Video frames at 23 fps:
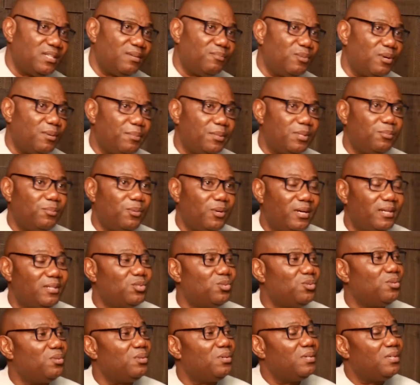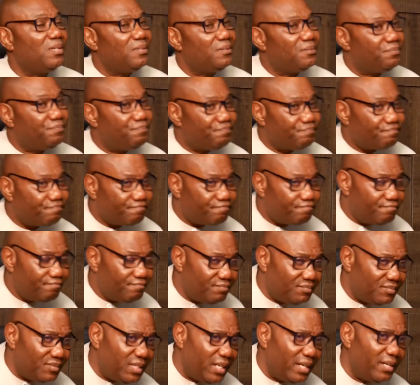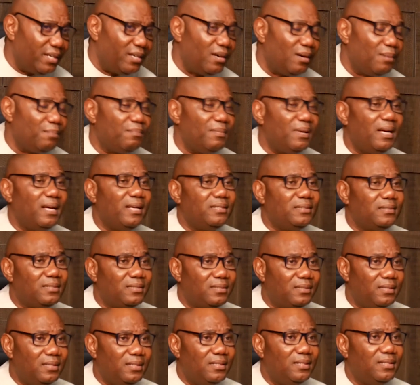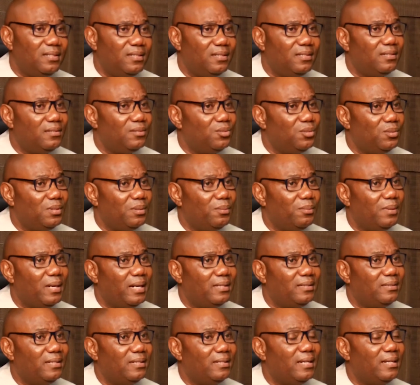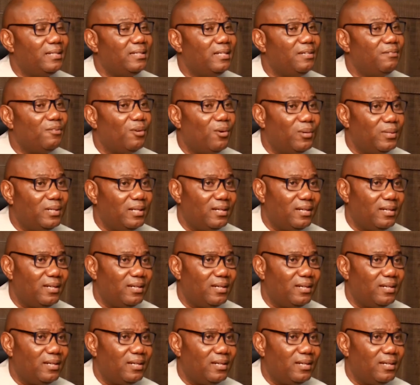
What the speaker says: the Muhammadu Buhari to take it up and see, do the right thing and give order.